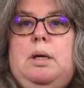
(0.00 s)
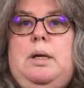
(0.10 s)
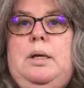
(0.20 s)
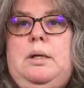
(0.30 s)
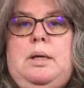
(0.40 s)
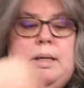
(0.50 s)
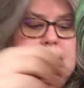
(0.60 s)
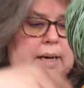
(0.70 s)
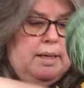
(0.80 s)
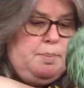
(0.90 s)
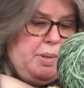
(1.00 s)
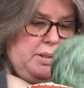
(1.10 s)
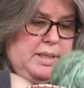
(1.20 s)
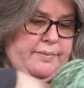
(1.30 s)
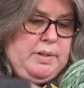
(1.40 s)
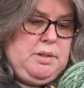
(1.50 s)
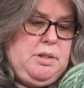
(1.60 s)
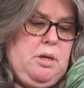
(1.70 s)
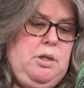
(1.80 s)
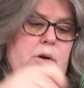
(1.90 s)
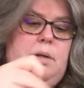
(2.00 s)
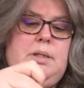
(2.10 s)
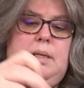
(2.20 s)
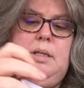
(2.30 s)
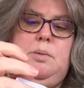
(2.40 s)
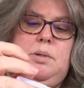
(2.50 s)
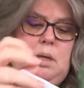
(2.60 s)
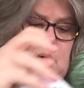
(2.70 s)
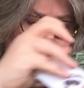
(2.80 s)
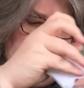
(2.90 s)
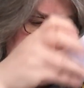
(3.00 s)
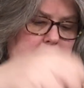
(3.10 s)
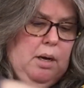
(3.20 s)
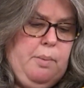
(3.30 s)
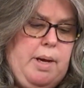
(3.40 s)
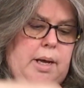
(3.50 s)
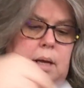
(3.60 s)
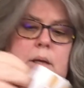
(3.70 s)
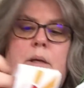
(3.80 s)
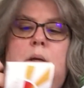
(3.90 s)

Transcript: in it, and that is by Devon Sun Yarns, and this was a club colourway.